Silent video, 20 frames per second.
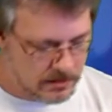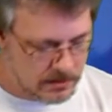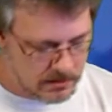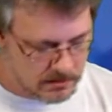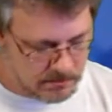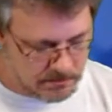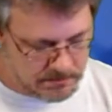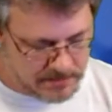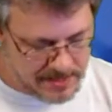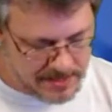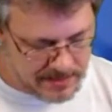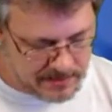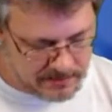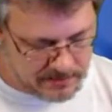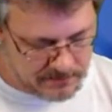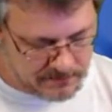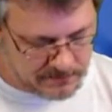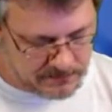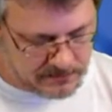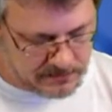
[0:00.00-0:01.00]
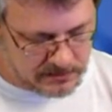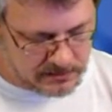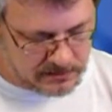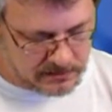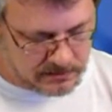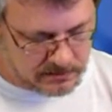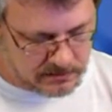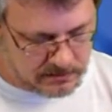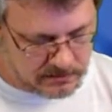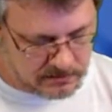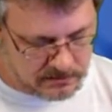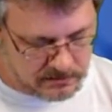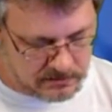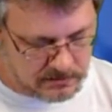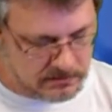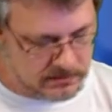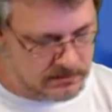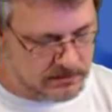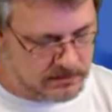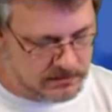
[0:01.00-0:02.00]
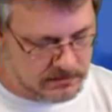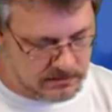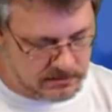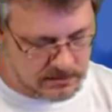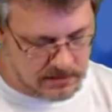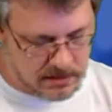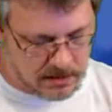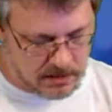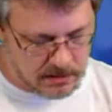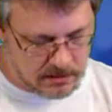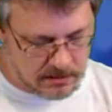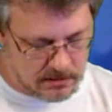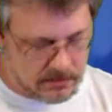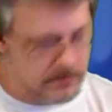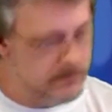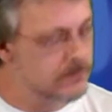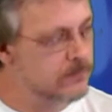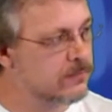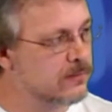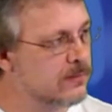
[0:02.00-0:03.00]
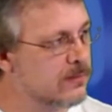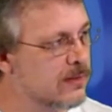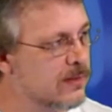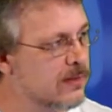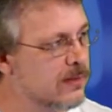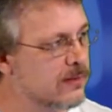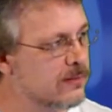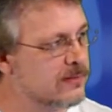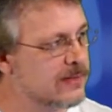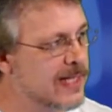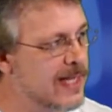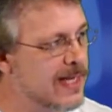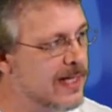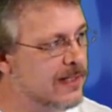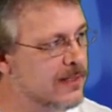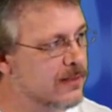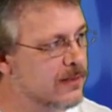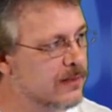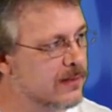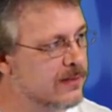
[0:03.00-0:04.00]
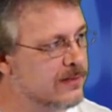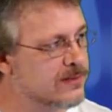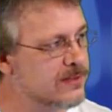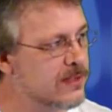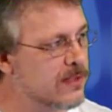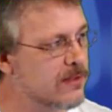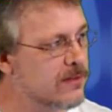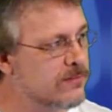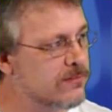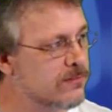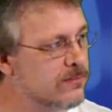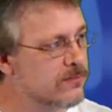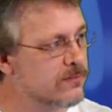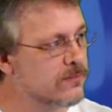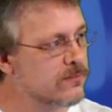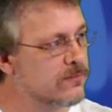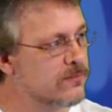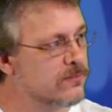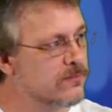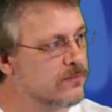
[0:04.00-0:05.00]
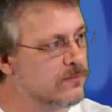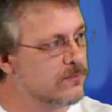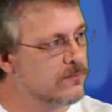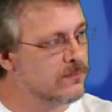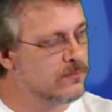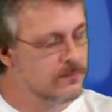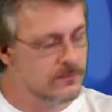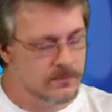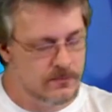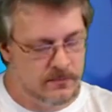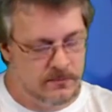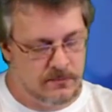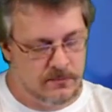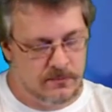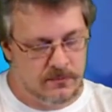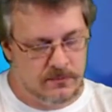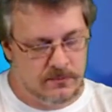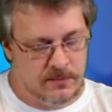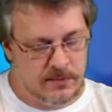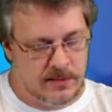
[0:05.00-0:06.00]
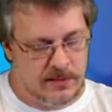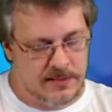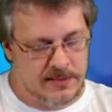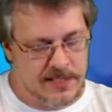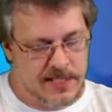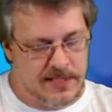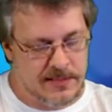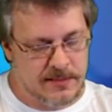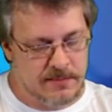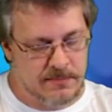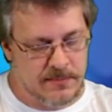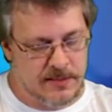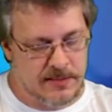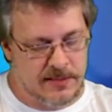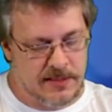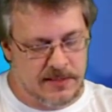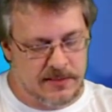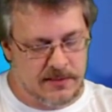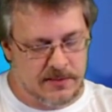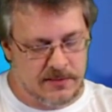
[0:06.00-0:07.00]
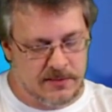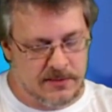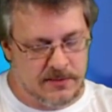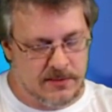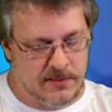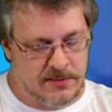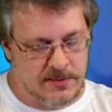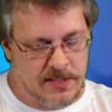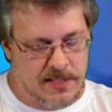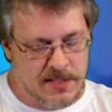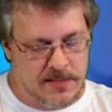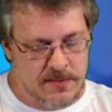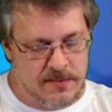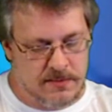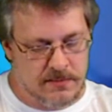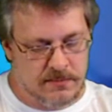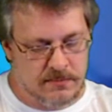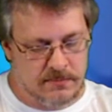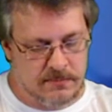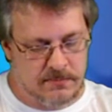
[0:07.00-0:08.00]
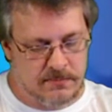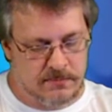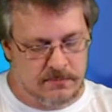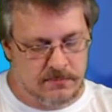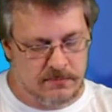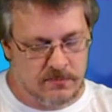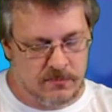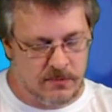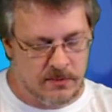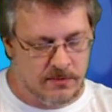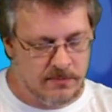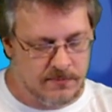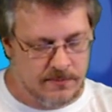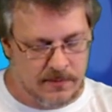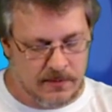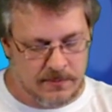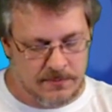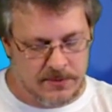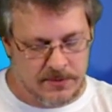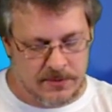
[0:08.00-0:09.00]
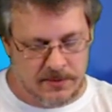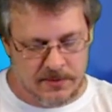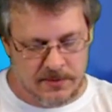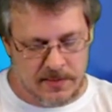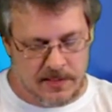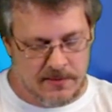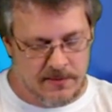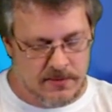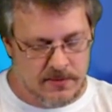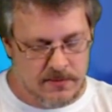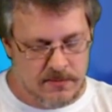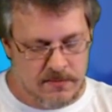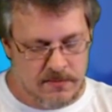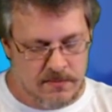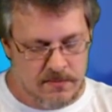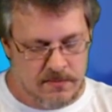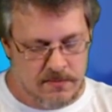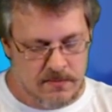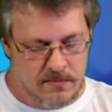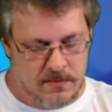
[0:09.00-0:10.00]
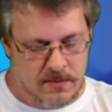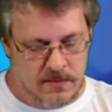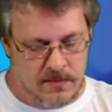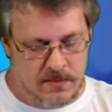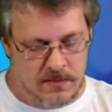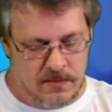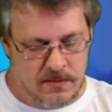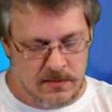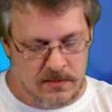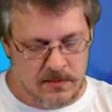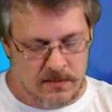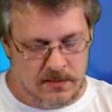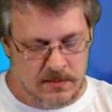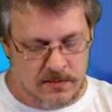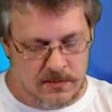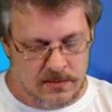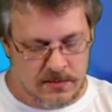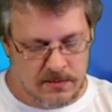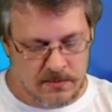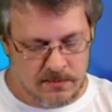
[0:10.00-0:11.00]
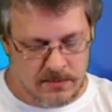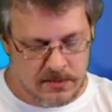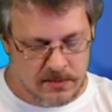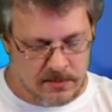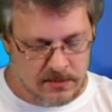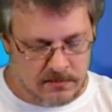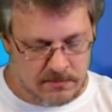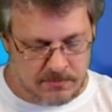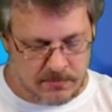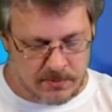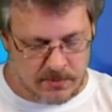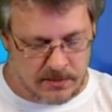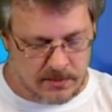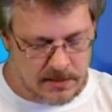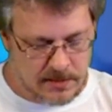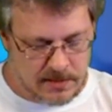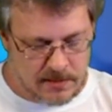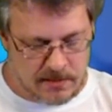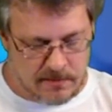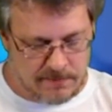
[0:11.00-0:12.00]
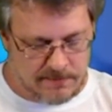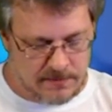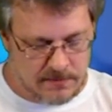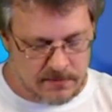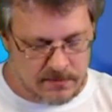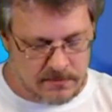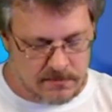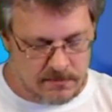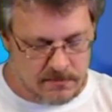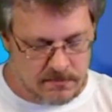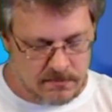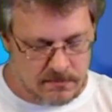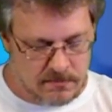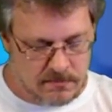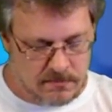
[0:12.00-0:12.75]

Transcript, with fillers: um, back of the collar, the tag itself. And it's asking me to take the screws out with a Phillips screwdriver. So I'm just gonna pull that off there.